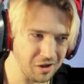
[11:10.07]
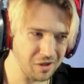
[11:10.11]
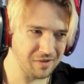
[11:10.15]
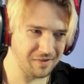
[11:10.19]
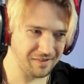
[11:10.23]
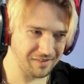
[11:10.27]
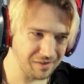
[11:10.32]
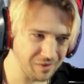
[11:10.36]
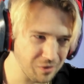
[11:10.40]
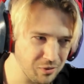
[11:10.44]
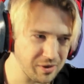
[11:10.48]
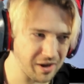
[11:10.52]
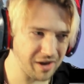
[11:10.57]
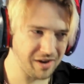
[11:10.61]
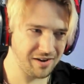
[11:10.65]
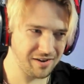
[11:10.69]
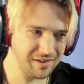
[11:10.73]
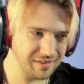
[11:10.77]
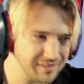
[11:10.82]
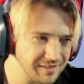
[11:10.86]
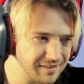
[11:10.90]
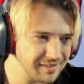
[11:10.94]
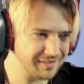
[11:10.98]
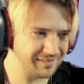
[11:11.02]
on. Big okay.
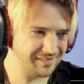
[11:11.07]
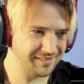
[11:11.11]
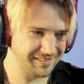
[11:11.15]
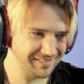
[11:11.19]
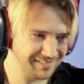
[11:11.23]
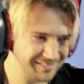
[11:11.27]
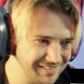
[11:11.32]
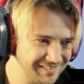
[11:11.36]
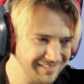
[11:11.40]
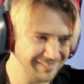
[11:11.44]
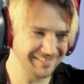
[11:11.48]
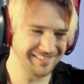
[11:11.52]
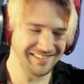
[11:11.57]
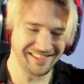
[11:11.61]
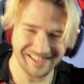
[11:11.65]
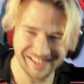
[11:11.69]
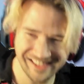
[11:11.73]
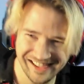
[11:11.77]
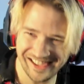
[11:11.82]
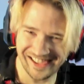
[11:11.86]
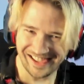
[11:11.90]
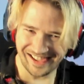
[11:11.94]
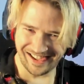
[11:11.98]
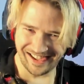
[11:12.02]
Body, now big body,
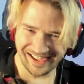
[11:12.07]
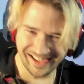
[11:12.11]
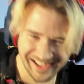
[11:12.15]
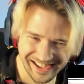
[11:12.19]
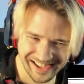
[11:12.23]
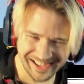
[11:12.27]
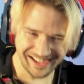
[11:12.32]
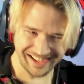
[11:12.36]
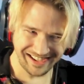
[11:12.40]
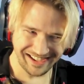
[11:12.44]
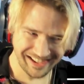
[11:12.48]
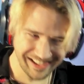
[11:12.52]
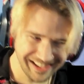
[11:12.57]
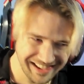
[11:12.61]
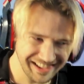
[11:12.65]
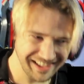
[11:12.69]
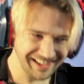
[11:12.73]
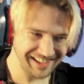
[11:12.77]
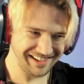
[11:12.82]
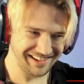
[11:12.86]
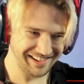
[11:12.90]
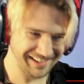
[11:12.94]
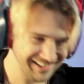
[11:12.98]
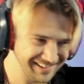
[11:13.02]
you build like a mark the
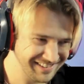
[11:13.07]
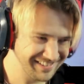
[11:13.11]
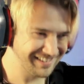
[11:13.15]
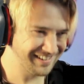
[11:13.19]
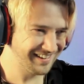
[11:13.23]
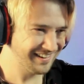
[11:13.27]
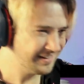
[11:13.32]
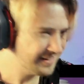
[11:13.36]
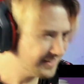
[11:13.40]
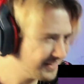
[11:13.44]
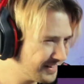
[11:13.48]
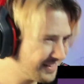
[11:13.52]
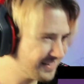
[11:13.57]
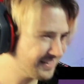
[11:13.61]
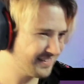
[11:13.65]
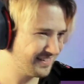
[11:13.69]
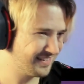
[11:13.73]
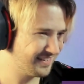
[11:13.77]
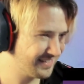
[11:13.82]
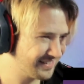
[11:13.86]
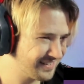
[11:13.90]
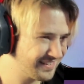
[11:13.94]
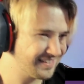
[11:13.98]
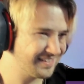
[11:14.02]
sharks to get fed on.
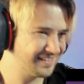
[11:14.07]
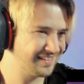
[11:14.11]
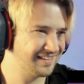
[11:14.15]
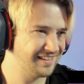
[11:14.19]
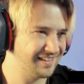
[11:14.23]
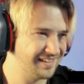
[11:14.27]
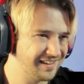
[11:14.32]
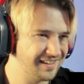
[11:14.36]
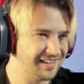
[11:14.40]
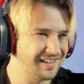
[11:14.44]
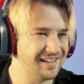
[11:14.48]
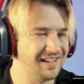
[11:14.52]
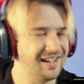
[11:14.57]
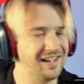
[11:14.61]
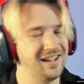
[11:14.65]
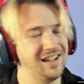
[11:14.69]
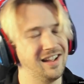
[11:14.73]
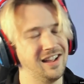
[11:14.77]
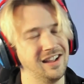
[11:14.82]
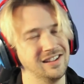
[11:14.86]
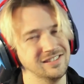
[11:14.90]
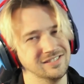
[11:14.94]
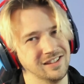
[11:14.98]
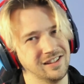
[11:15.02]
Douche your fate only.
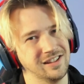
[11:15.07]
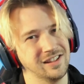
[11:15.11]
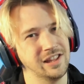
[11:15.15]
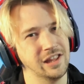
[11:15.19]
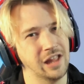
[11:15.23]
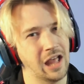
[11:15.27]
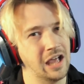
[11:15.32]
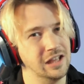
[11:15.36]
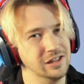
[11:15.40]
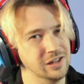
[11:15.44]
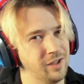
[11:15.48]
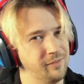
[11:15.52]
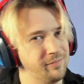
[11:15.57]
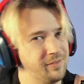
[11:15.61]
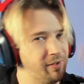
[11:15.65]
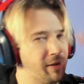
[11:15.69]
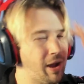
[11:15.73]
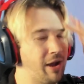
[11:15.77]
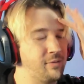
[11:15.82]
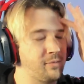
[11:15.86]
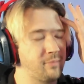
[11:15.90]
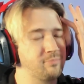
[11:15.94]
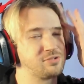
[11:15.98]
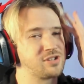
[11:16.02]
I, I, I love him.
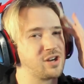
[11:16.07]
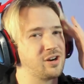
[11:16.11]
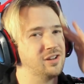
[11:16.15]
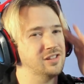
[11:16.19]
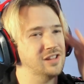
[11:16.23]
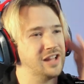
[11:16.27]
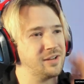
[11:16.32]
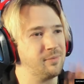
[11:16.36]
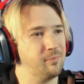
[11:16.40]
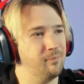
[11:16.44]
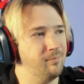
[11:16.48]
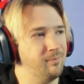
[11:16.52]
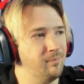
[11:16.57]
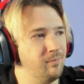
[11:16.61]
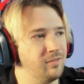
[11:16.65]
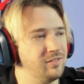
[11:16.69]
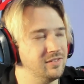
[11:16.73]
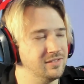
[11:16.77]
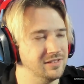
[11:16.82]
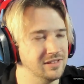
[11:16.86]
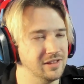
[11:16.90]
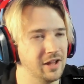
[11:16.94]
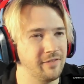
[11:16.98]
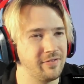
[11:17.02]
I, I'm starting to like
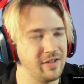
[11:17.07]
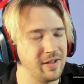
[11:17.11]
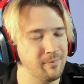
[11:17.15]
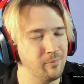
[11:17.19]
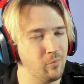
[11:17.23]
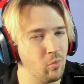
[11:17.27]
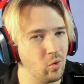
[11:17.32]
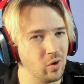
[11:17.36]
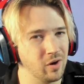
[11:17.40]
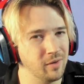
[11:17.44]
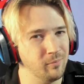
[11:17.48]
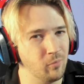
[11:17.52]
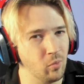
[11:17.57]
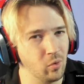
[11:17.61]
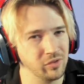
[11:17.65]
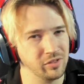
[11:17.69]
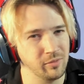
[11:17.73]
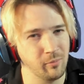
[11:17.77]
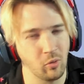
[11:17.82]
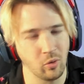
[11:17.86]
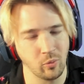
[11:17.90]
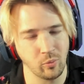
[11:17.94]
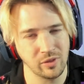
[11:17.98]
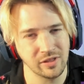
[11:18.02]
love him more and more the
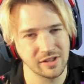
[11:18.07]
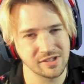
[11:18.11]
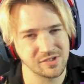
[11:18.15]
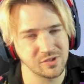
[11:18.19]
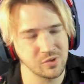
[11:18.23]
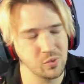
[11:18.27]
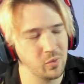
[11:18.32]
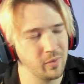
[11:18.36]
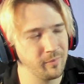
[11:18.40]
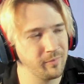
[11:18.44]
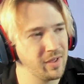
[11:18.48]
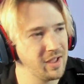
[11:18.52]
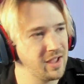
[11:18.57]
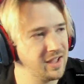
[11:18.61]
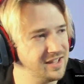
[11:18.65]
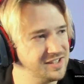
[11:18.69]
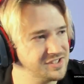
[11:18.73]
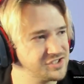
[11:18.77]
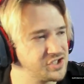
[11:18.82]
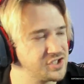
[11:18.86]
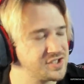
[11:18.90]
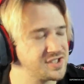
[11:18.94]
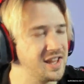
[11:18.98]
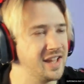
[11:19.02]
more we listen to him.
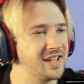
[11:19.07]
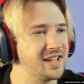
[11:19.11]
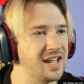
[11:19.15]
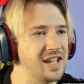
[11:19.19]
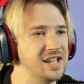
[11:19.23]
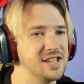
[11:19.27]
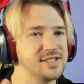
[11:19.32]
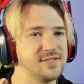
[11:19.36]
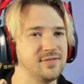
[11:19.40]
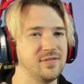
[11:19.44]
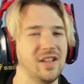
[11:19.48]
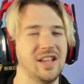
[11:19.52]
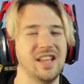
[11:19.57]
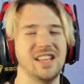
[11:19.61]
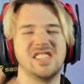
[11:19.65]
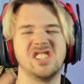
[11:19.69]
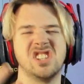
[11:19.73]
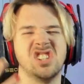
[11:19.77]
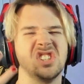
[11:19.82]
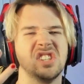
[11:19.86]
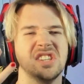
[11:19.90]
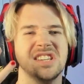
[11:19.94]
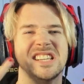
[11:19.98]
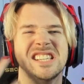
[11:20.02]
He's just like, his, it's
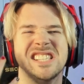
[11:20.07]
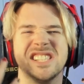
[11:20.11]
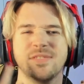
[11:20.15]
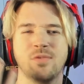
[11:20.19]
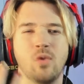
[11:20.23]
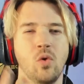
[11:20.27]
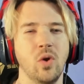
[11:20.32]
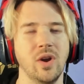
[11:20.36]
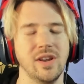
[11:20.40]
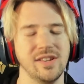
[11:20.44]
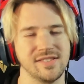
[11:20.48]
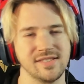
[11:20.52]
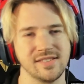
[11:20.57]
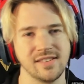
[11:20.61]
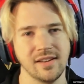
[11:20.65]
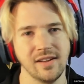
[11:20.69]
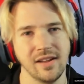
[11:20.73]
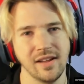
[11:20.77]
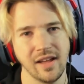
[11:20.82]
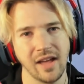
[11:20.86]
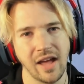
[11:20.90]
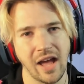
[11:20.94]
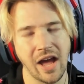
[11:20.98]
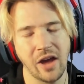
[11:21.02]
just his voice.
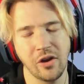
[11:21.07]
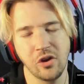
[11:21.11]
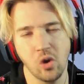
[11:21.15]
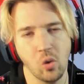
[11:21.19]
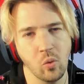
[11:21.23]
I don't know